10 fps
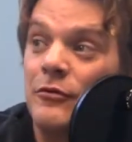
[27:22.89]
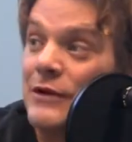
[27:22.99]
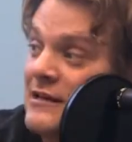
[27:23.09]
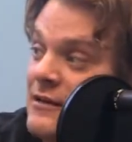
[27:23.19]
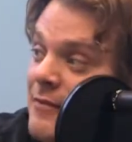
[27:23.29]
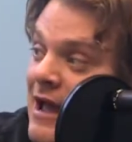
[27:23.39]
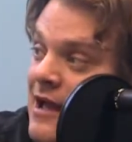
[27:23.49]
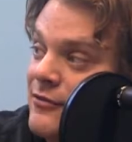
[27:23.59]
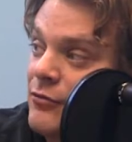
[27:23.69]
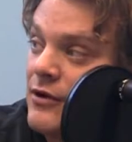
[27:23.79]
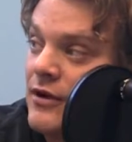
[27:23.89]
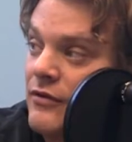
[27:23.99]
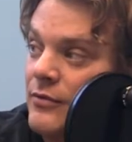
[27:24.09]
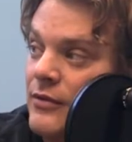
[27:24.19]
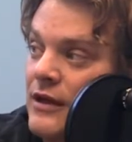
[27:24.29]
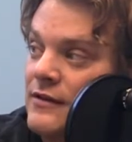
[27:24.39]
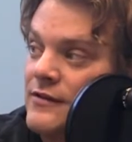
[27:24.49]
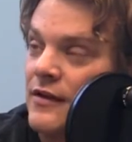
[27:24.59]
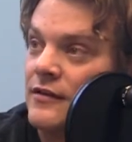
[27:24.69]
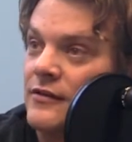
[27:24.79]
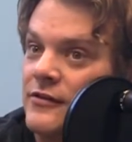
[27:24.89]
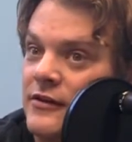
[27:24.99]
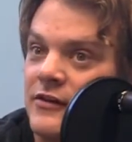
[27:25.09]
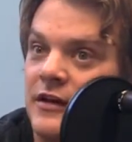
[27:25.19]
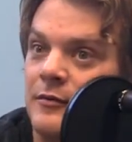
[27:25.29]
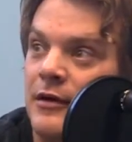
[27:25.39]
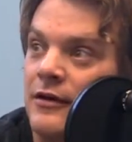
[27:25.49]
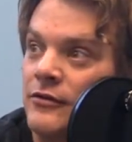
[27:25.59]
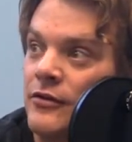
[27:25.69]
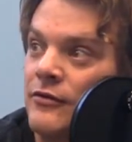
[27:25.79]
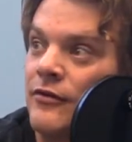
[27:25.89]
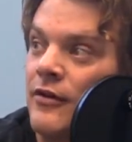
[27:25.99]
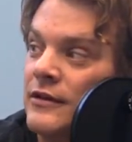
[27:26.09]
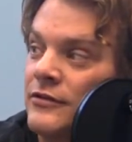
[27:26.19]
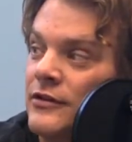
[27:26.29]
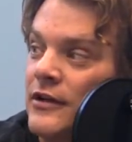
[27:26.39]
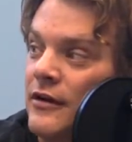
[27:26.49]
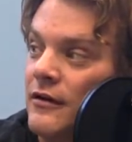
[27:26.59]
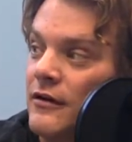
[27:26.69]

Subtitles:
we did the math. One of them has done 16 pedals so far this year.